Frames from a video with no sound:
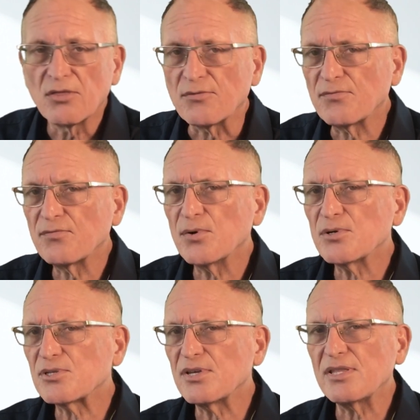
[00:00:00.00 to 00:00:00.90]
the
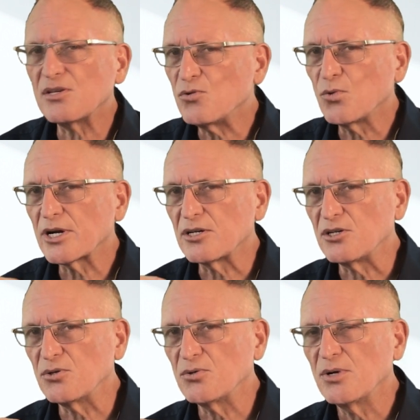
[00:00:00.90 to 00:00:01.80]
first thing that you want to
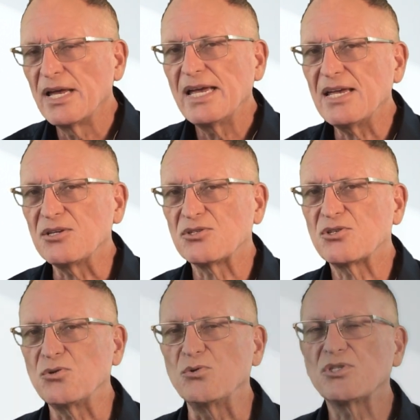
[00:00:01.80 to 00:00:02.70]
do is
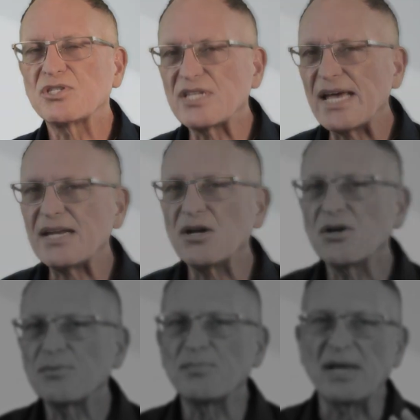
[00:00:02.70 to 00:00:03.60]
to set
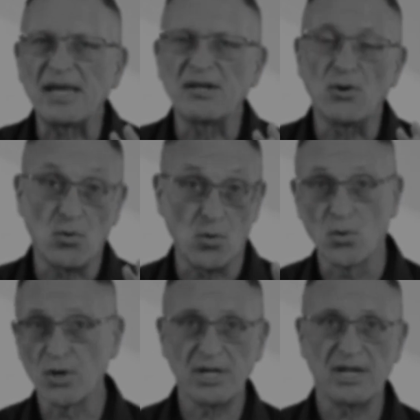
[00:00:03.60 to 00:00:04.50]
up and
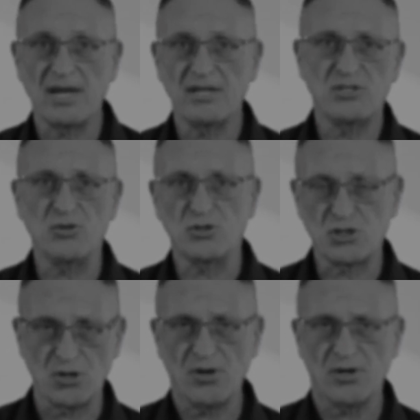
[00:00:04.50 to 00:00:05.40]
organize your
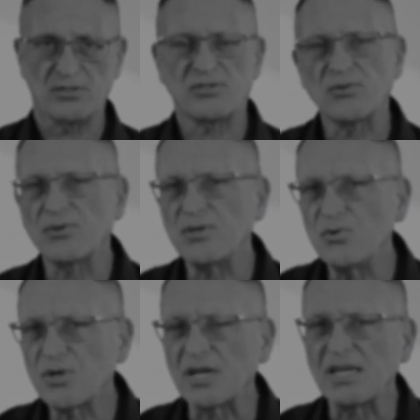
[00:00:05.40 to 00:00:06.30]
charts so that
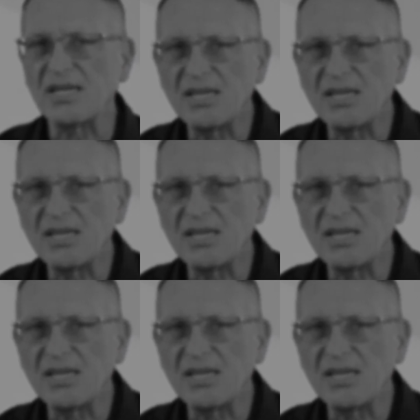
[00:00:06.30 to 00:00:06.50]
you can